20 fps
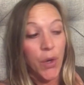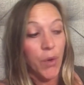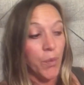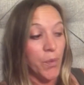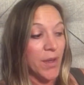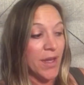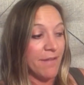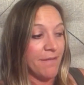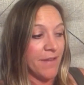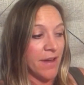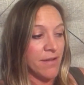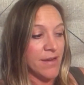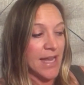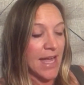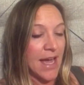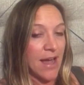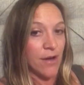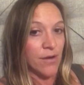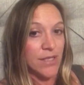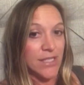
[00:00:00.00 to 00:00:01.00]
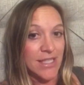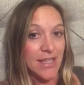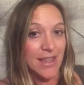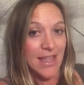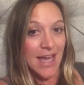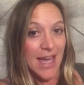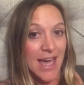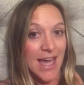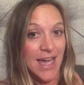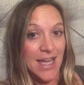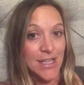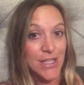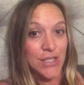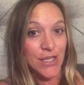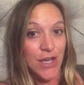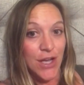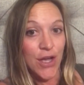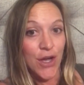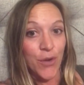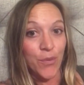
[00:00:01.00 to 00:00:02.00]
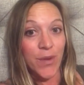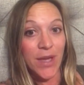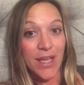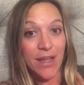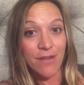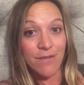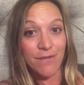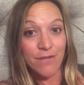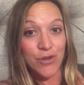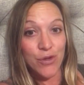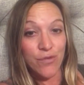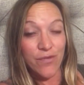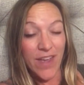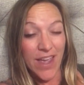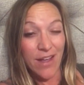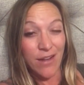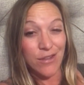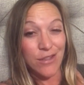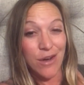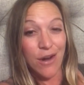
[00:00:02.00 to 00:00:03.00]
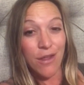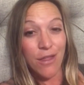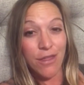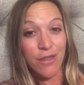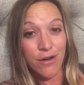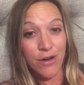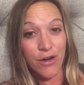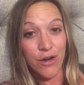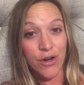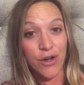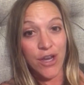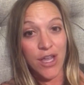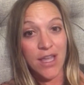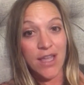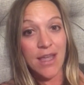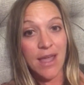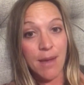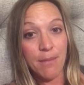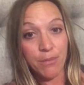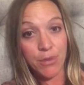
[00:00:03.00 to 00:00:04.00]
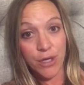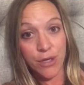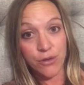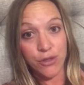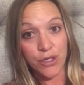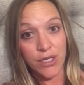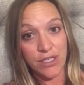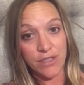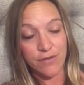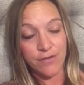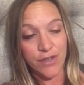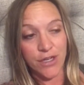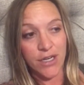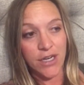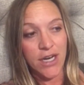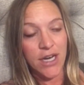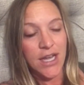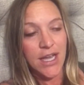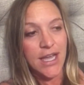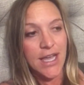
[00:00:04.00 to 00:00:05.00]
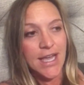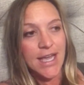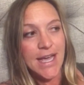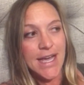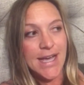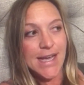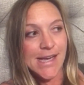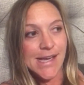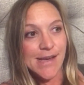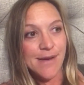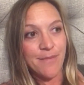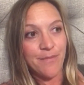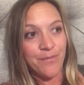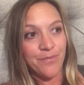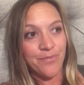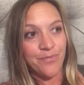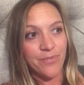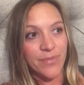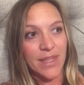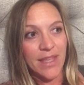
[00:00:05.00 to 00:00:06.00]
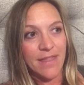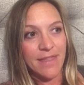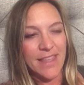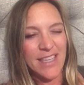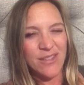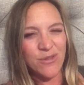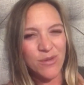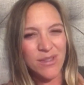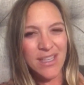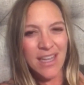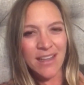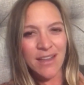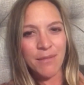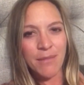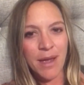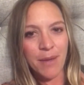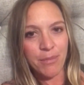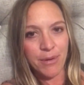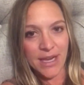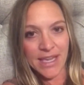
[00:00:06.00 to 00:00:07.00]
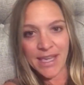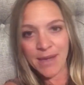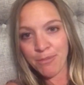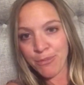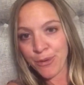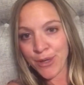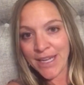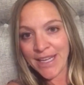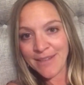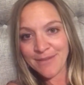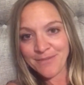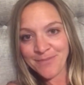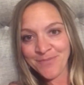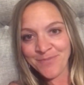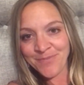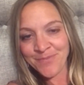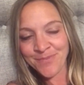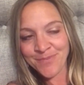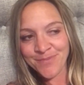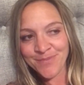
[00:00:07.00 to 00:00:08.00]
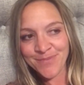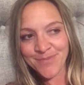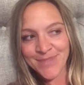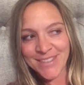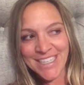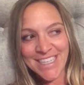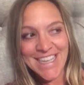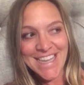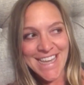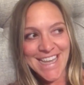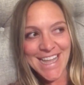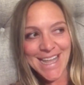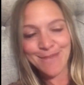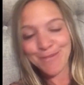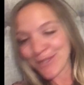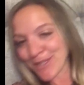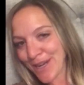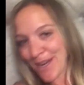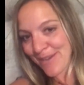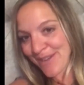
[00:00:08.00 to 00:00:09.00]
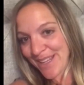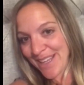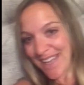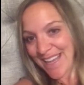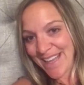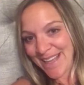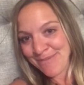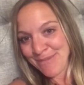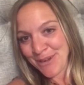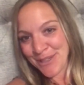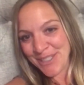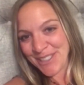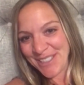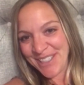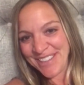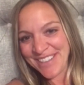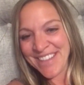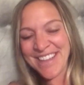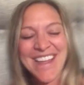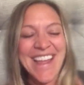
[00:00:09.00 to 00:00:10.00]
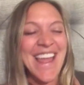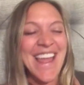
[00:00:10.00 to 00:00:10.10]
we found out that we had failed our 3rd embryo transfer. This was kind of my breaking point. I'm sorry, I'm going to get emotional.